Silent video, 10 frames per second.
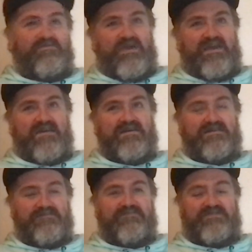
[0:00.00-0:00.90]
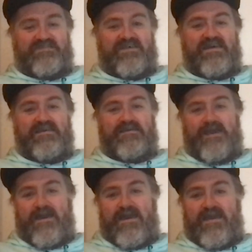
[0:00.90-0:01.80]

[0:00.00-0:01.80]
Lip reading: winger today.